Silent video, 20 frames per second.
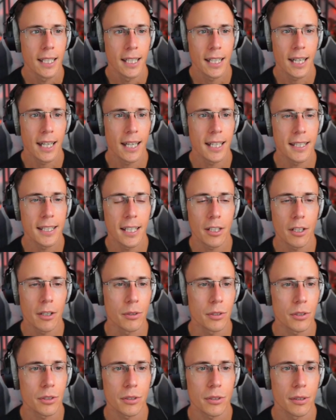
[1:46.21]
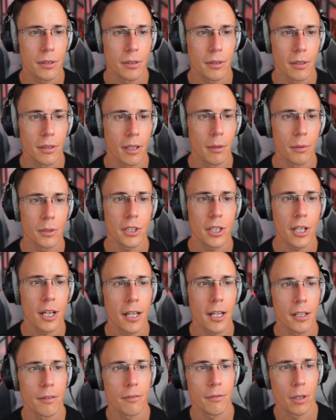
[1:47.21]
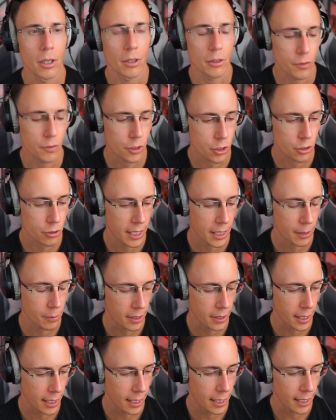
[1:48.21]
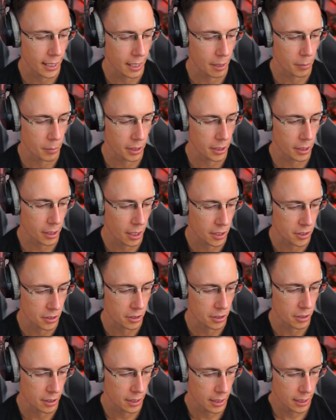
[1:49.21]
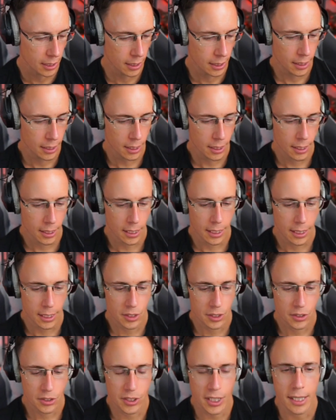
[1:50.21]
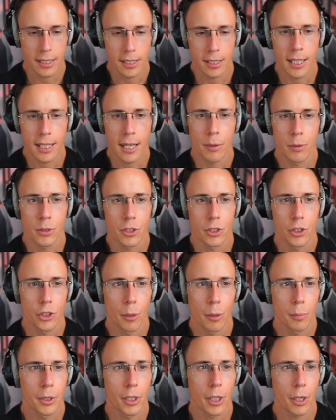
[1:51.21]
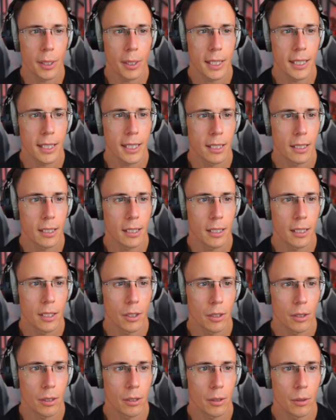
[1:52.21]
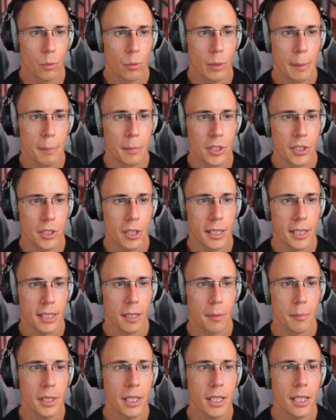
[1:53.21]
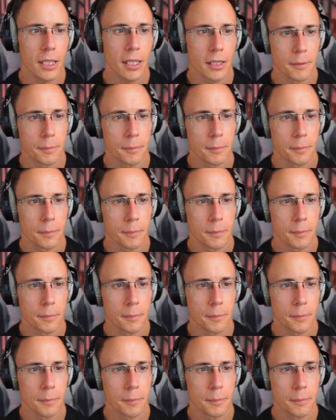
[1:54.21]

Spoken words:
And then I was tired. I was frustrated with that. And my cousin said that there was a job going in a web design company.